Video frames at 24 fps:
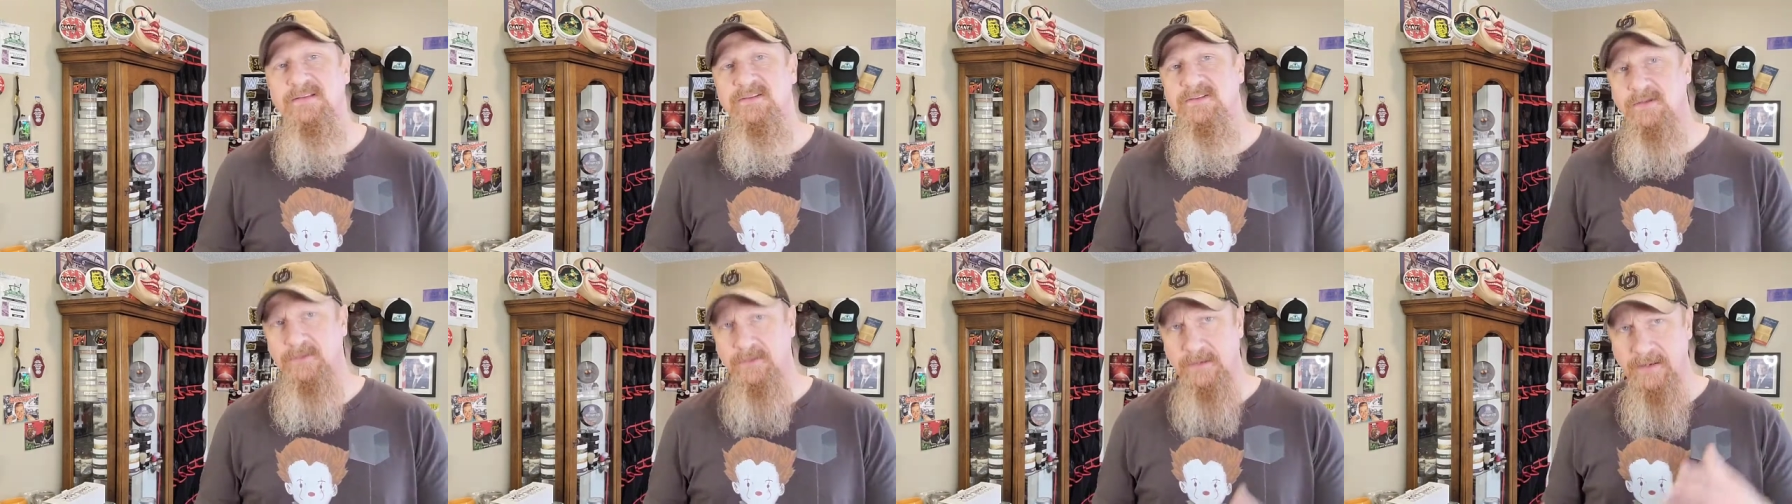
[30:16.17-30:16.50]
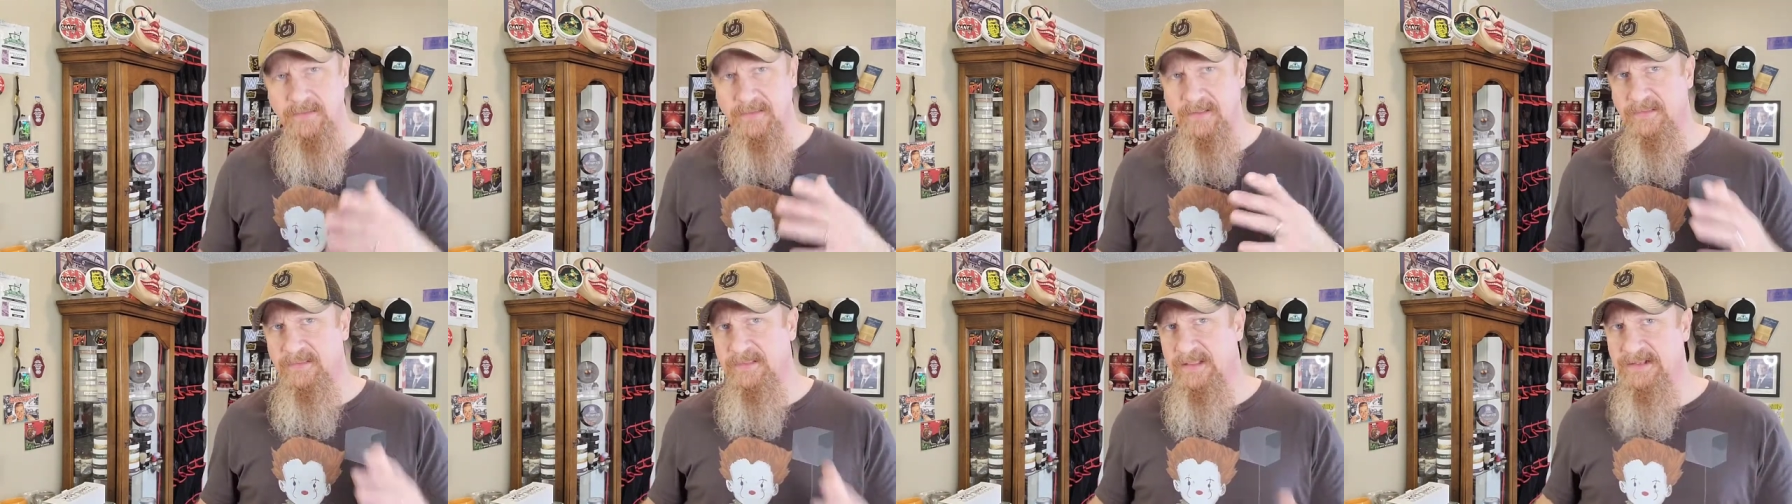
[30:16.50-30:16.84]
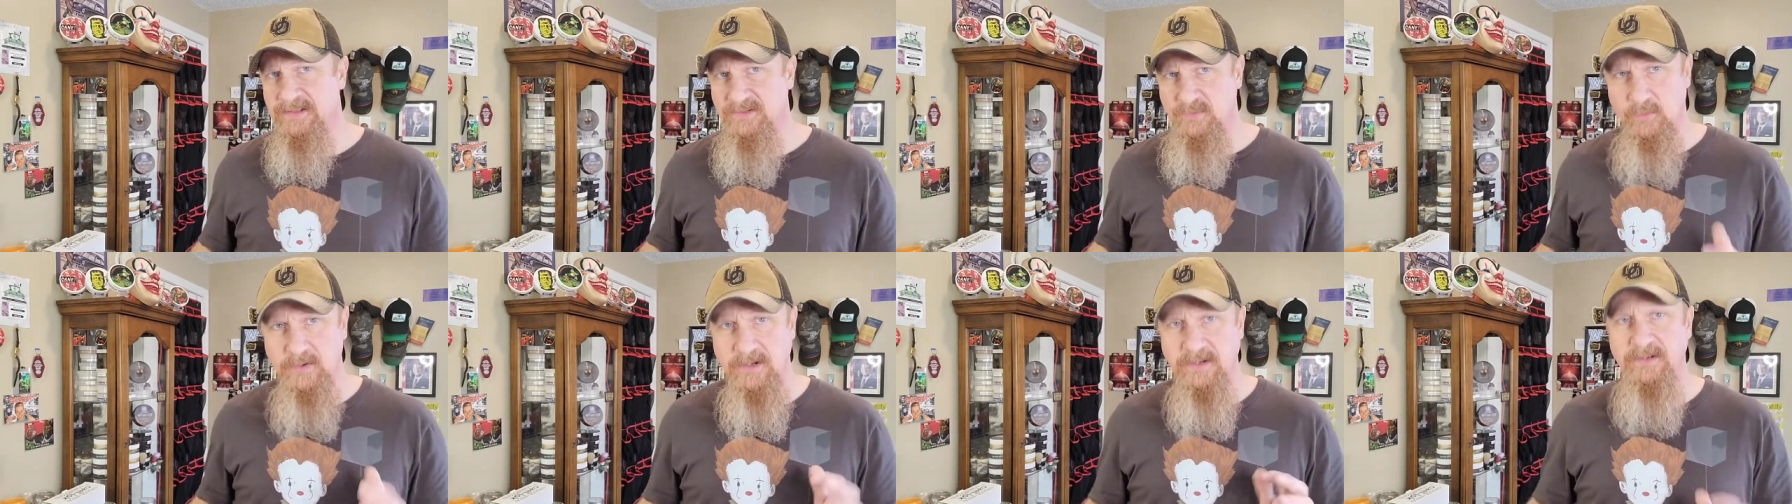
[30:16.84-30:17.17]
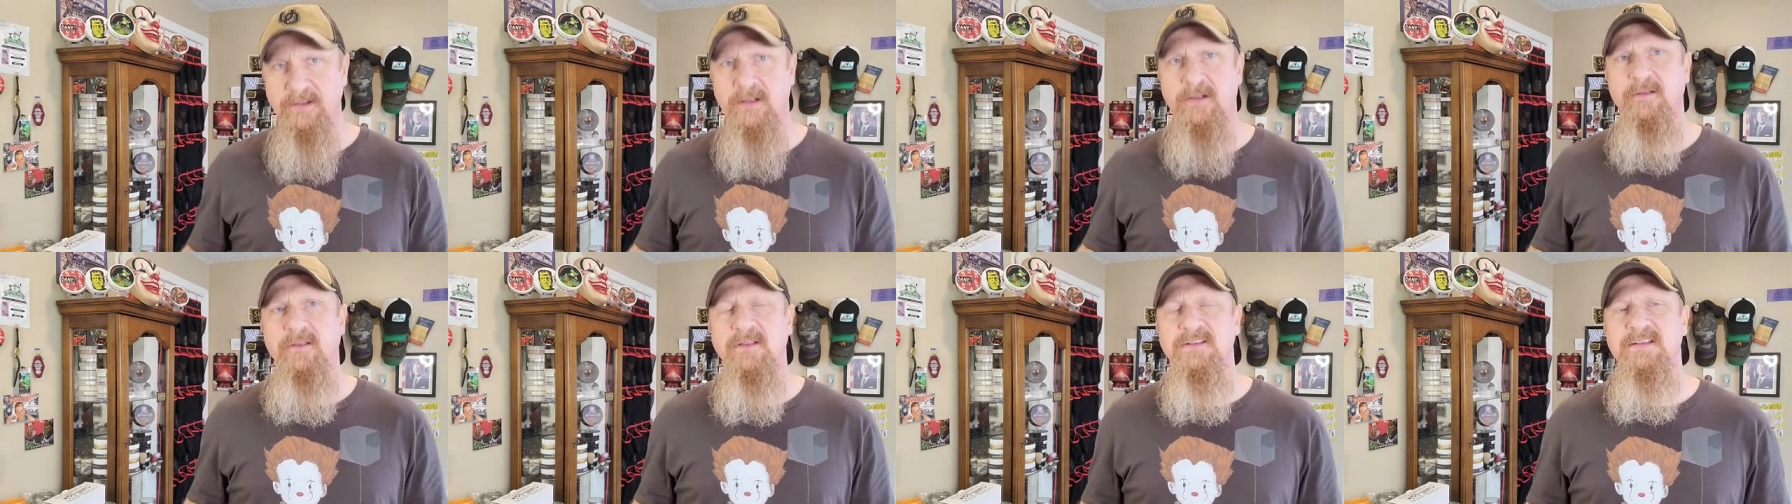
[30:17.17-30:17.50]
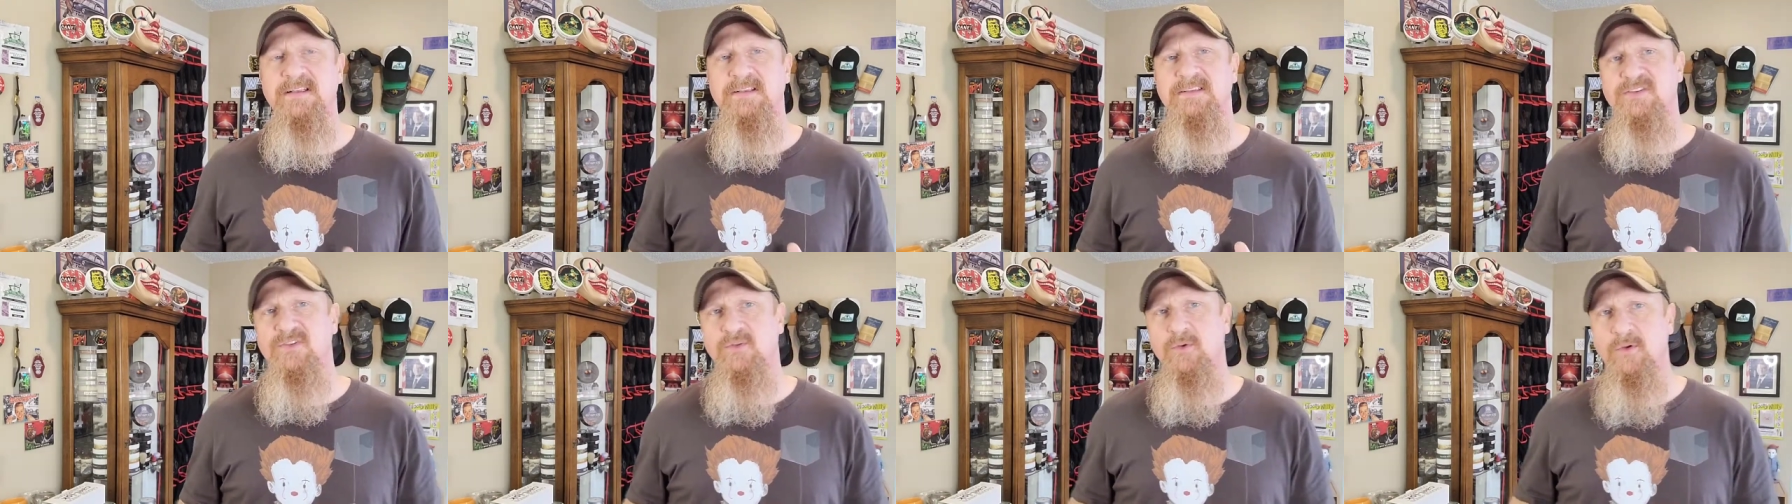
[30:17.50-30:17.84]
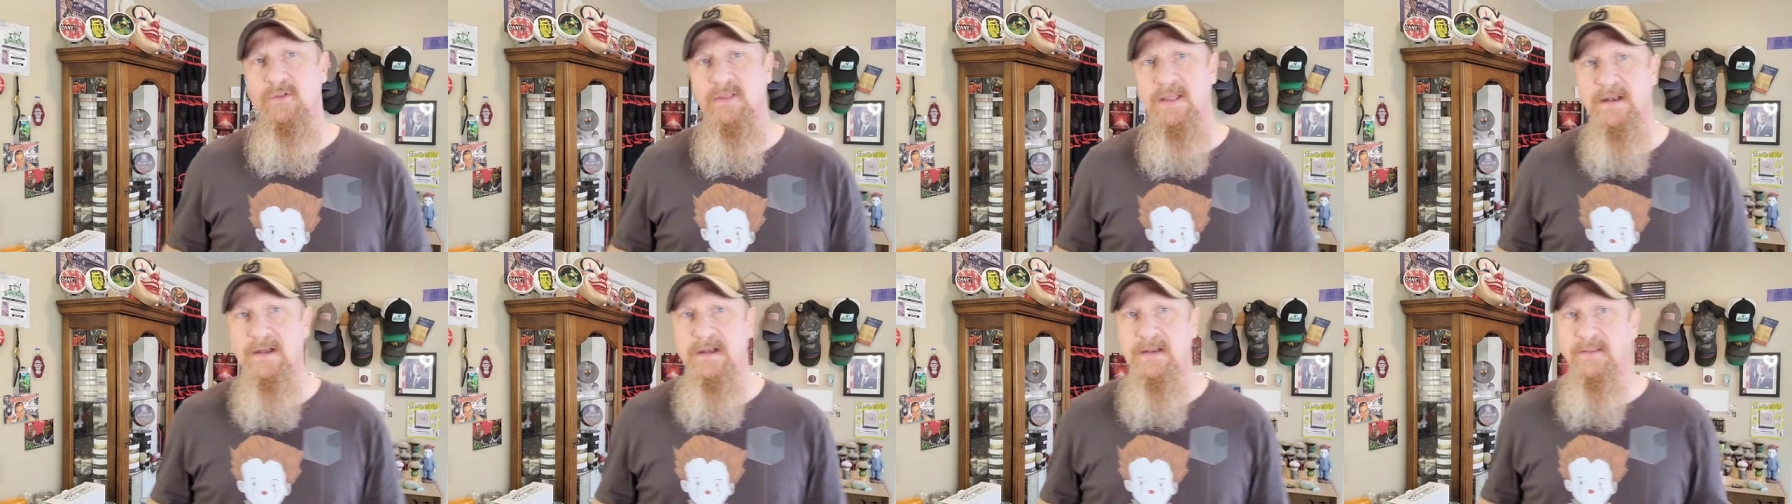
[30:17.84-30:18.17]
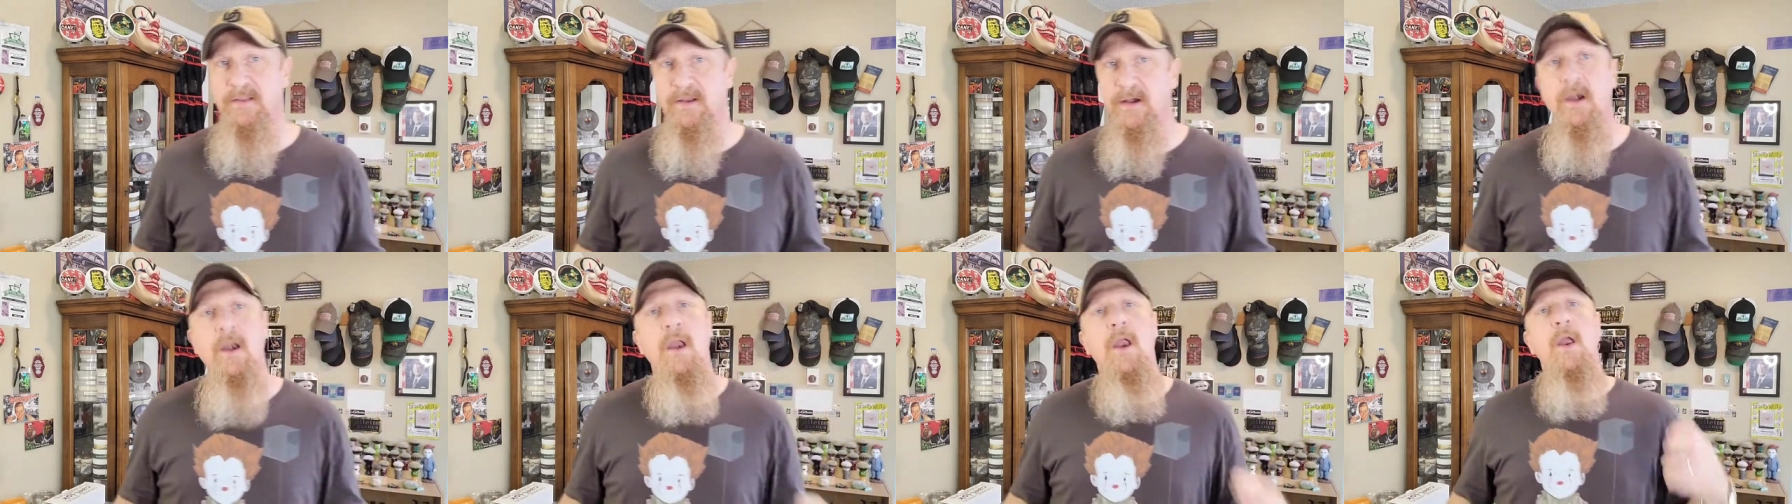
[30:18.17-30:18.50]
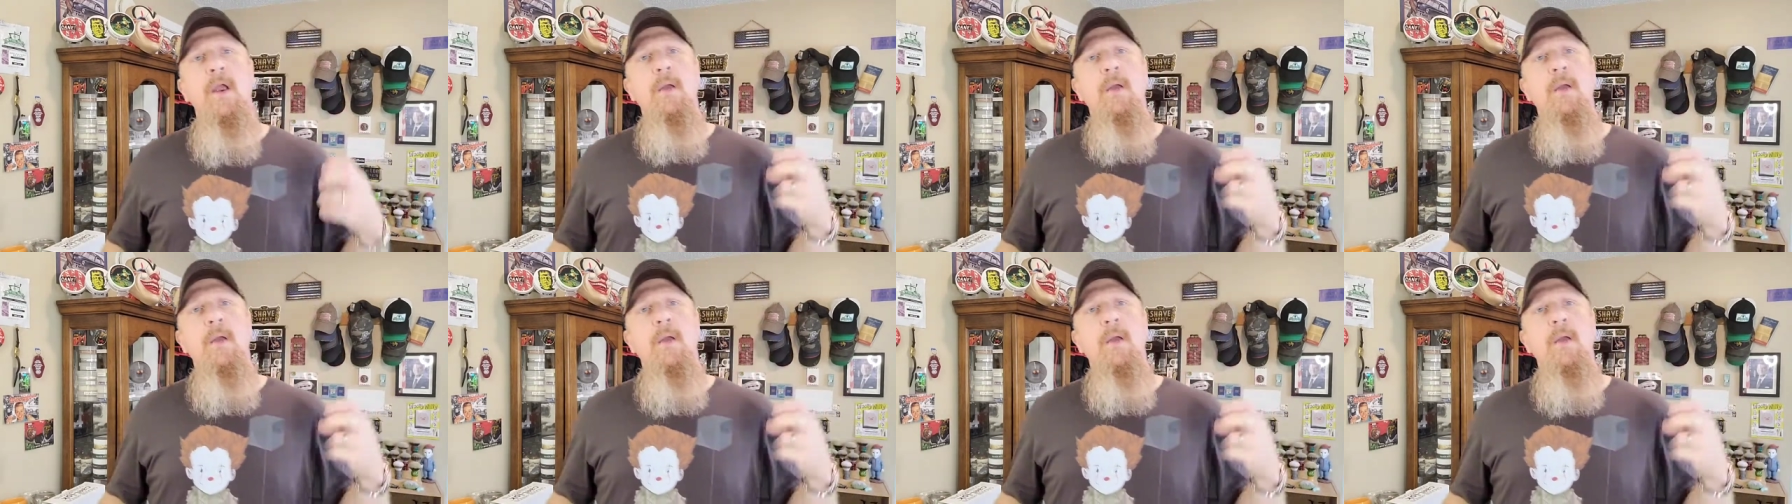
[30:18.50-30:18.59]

So I think that's why Douglas has thrown that in there.